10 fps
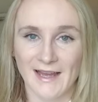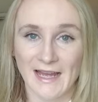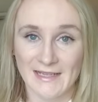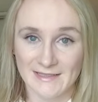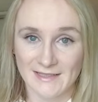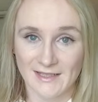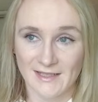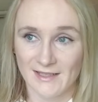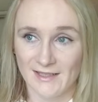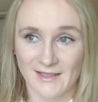had to
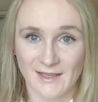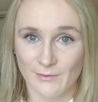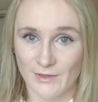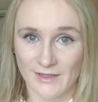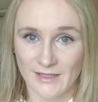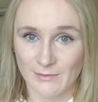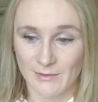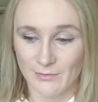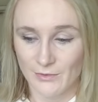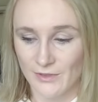get one of these
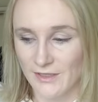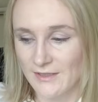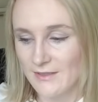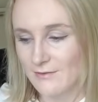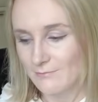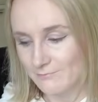bad boys.